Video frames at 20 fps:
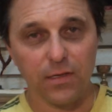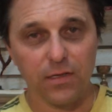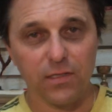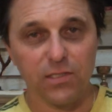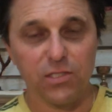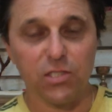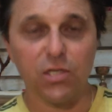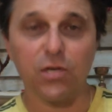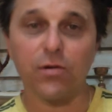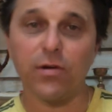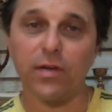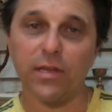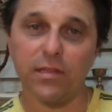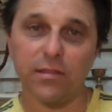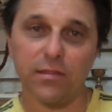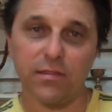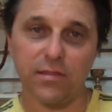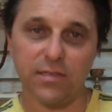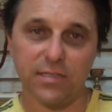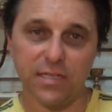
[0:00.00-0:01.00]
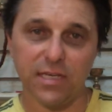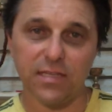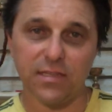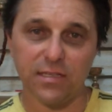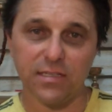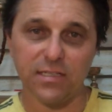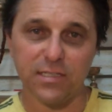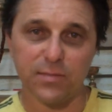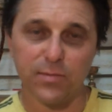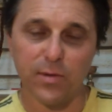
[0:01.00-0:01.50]
during the death and
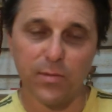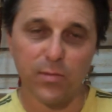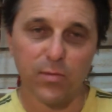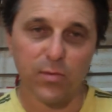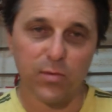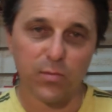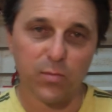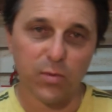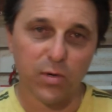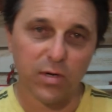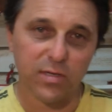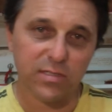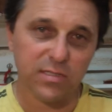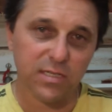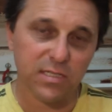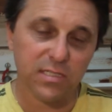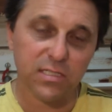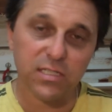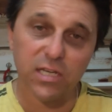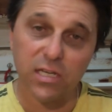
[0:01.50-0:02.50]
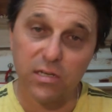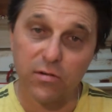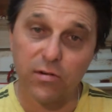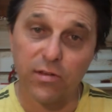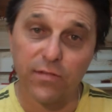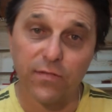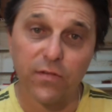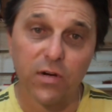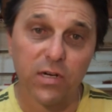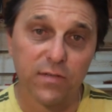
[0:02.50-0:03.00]
dismemberment process, generally
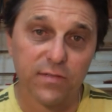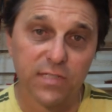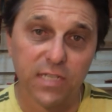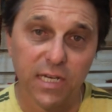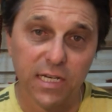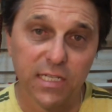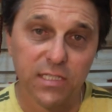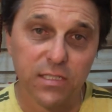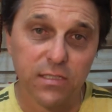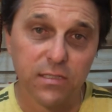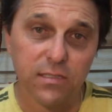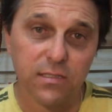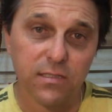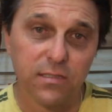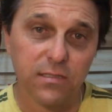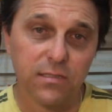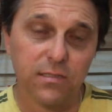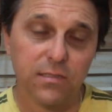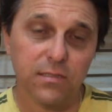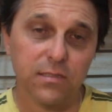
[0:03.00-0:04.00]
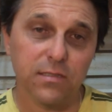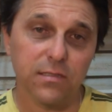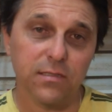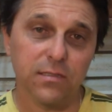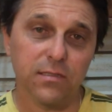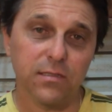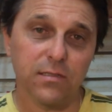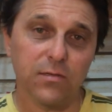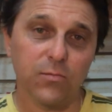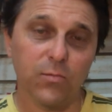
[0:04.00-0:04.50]
5 stages
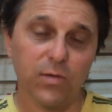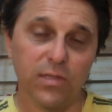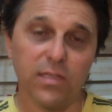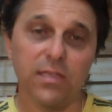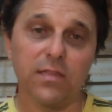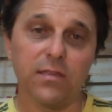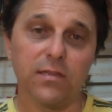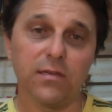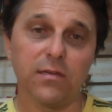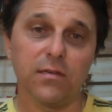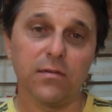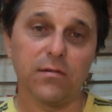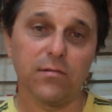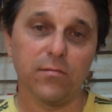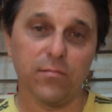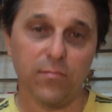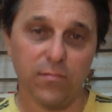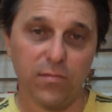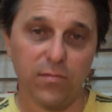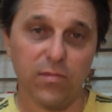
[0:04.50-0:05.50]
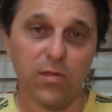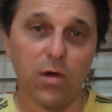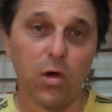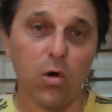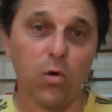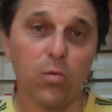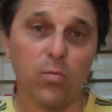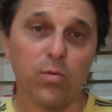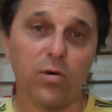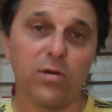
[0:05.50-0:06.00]
within the
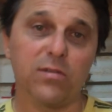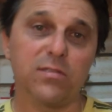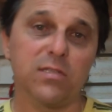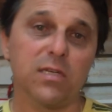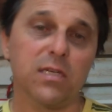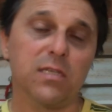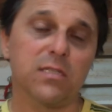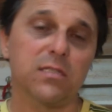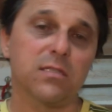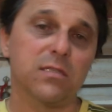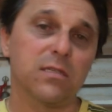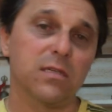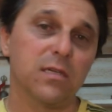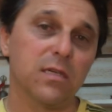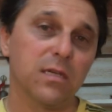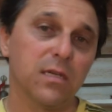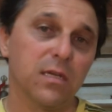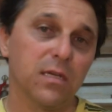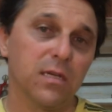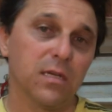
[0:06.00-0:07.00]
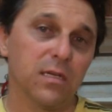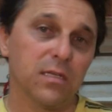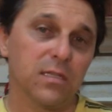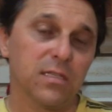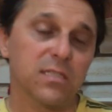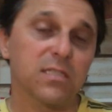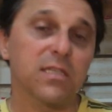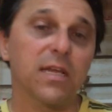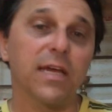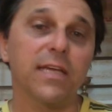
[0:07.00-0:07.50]
whole process. The
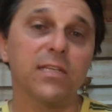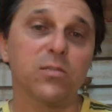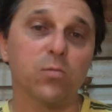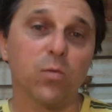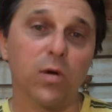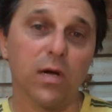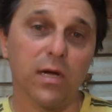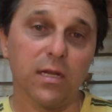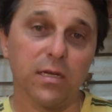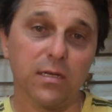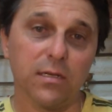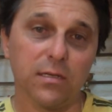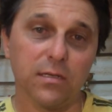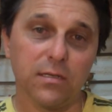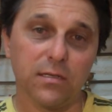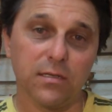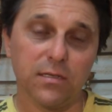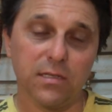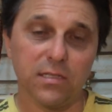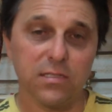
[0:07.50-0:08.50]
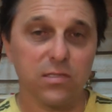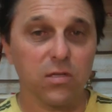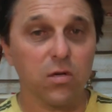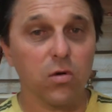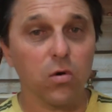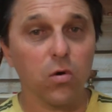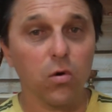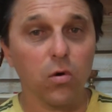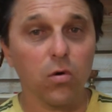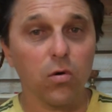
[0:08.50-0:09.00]
stage 1 is the
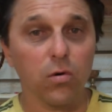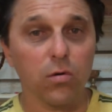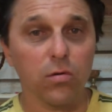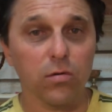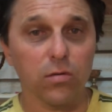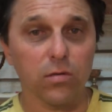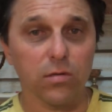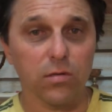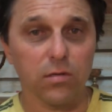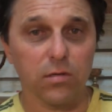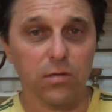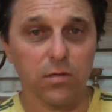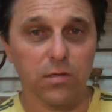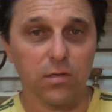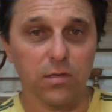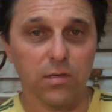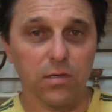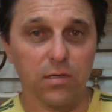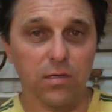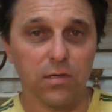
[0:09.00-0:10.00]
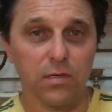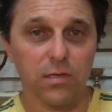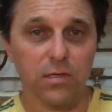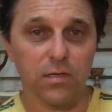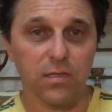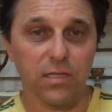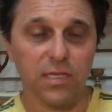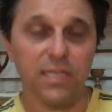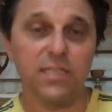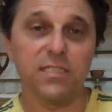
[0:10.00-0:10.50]
core,
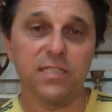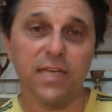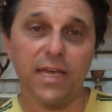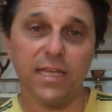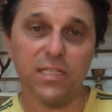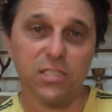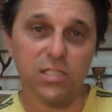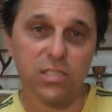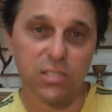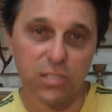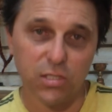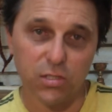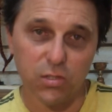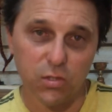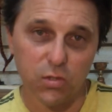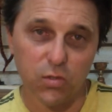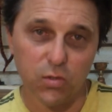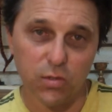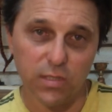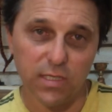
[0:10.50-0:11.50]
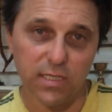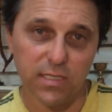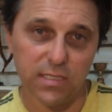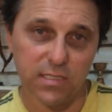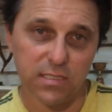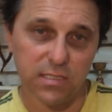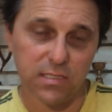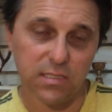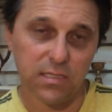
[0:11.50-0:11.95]
the intention to do this.